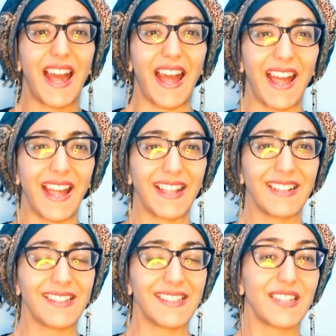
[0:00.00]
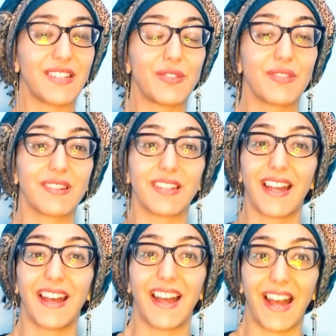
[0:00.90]
and
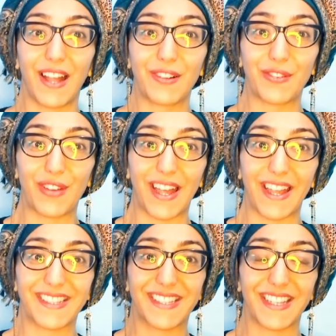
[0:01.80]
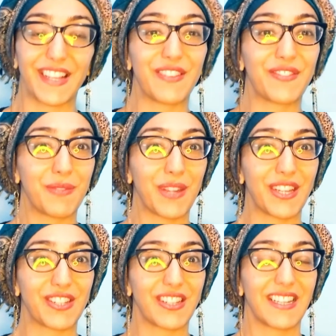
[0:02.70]
write
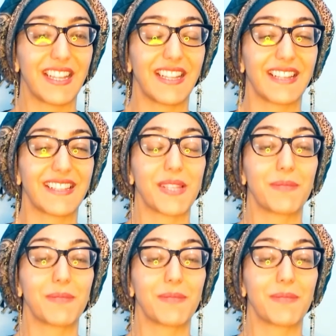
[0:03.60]
information in exams.